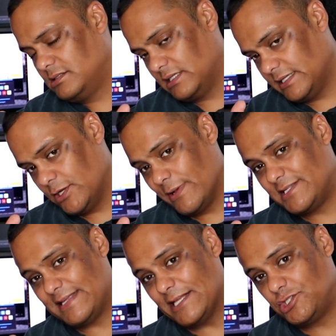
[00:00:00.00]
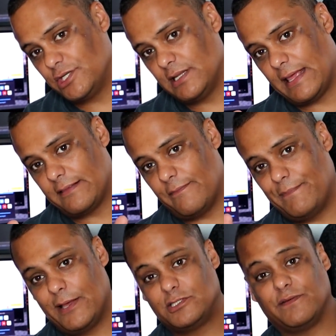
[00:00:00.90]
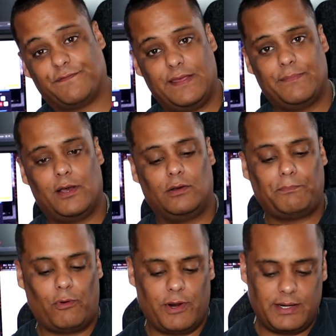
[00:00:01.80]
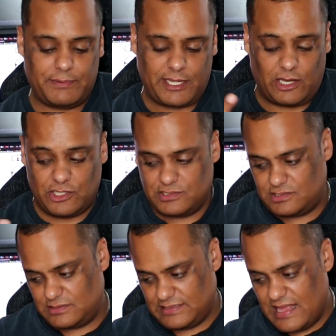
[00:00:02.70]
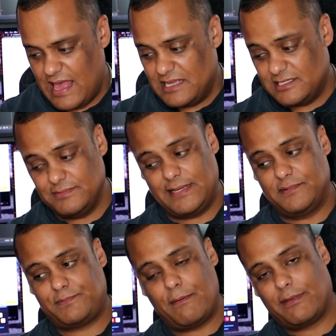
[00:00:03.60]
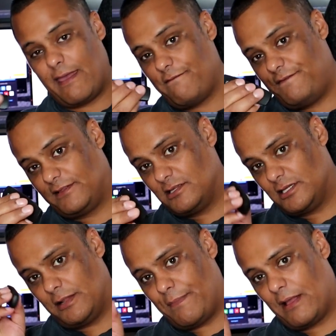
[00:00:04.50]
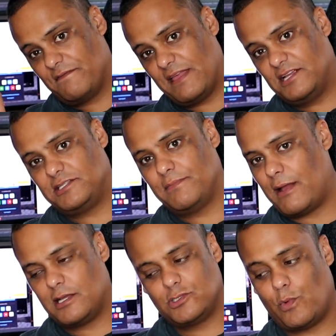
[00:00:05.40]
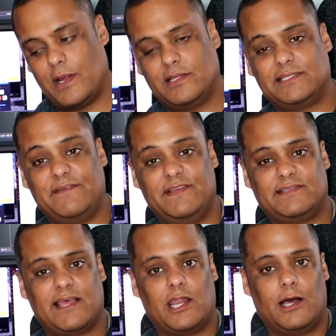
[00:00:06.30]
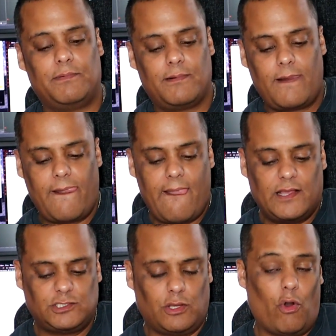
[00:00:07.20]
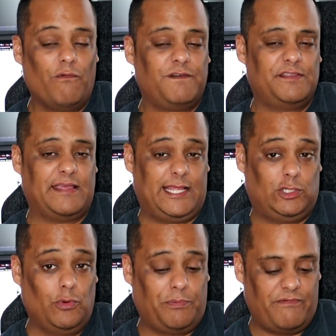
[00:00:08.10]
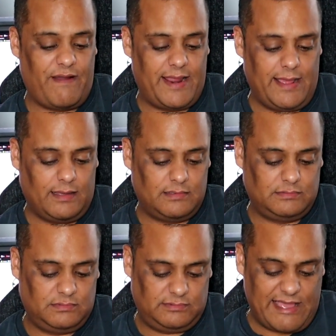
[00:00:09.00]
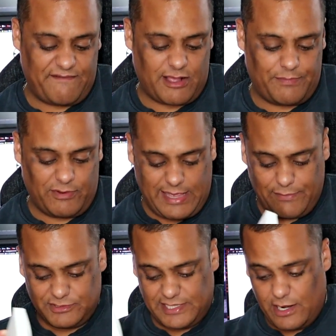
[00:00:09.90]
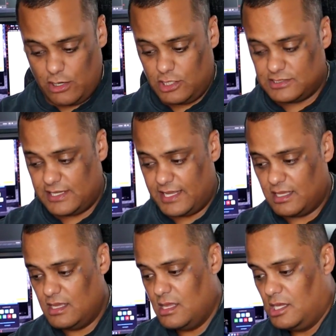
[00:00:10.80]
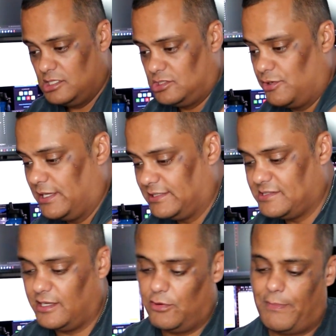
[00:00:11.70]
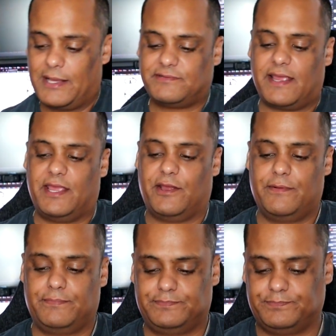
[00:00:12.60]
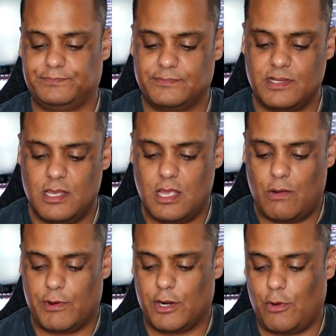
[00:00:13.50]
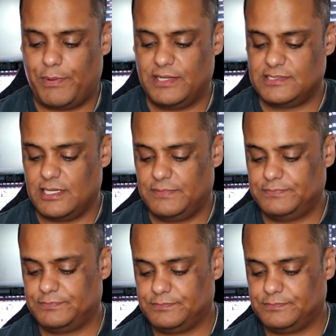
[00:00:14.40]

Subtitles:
little extension, like the male to female port, because sometimes people can't fit this on the back of the HDMI because of the way the TV is set up. So hopefully they do provide it. They have a couple of cables in here, it looks like. So you get this little box right here. We're gonna open this up.